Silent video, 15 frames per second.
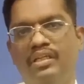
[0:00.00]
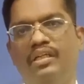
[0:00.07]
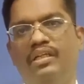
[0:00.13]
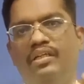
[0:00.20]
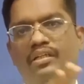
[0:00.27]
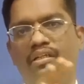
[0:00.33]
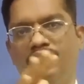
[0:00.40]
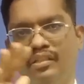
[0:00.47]

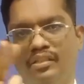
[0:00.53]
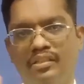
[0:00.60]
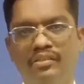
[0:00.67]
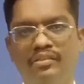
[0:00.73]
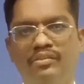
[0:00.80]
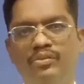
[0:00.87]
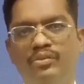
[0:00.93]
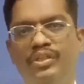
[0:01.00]
and
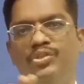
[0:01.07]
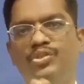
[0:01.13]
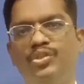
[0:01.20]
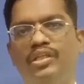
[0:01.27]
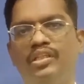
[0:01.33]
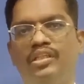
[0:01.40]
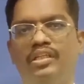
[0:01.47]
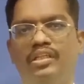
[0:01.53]
to
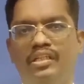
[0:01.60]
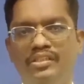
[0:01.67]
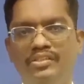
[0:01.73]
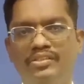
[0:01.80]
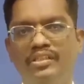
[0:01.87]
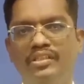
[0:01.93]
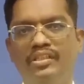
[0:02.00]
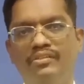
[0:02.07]
enjoy their
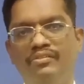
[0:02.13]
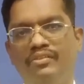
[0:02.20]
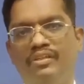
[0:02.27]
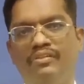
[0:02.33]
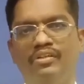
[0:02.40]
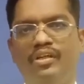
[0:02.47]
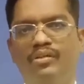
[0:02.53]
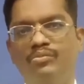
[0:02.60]
incentive, they
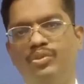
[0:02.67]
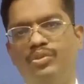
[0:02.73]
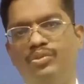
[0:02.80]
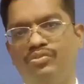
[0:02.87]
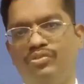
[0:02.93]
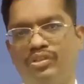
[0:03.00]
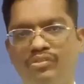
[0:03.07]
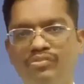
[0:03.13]
will come to
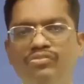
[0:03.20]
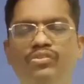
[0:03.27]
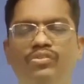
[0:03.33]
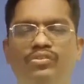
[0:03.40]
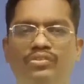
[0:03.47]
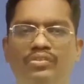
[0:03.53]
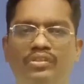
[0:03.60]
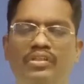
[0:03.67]
you for the
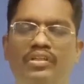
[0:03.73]
phone.